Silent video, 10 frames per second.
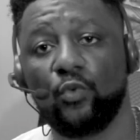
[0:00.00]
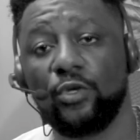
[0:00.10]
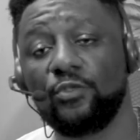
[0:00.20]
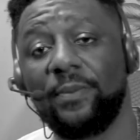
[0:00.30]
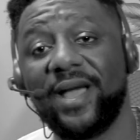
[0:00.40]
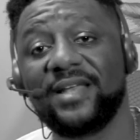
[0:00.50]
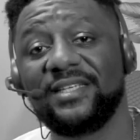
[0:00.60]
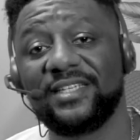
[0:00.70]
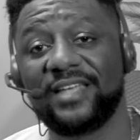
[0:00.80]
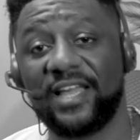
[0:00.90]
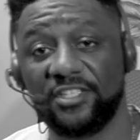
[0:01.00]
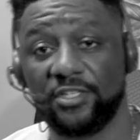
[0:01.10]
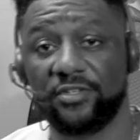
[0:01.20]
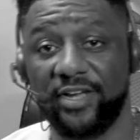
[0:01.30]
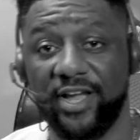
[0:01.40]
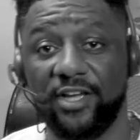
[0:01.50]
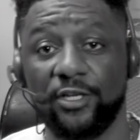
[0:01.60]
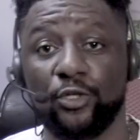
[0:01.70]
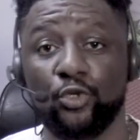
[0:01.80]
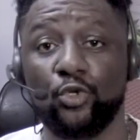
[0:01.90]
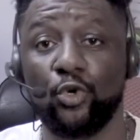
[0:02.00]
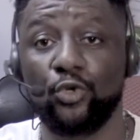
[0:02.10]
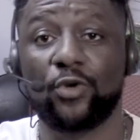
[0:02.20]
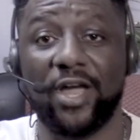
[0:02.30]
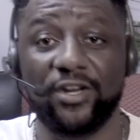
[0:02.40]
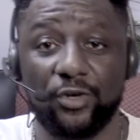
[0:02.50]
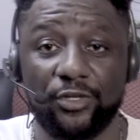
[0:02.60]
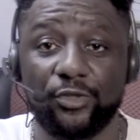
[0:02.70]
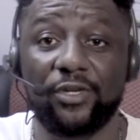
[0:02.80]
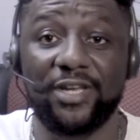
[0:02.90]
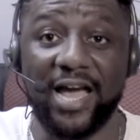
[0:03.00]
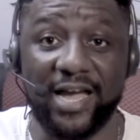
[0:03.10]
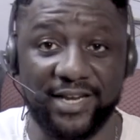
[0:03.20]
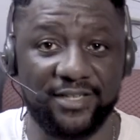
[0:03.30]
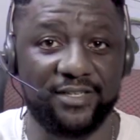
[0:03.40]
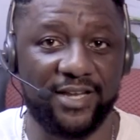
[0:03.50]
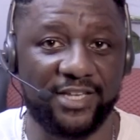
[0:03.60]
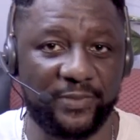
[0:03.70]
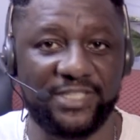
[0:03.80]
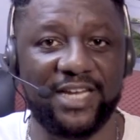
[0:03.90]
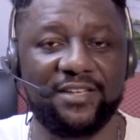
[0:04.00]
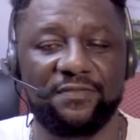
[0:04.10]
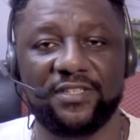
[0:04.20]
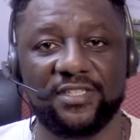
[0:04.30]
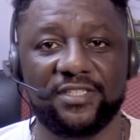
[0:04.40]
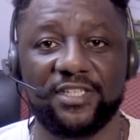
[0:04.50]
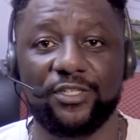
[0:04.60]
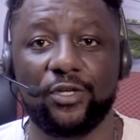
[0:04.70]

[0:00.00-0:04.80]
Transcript: you want to buy anything in Nigeria, you know you cannot online, especially if it is in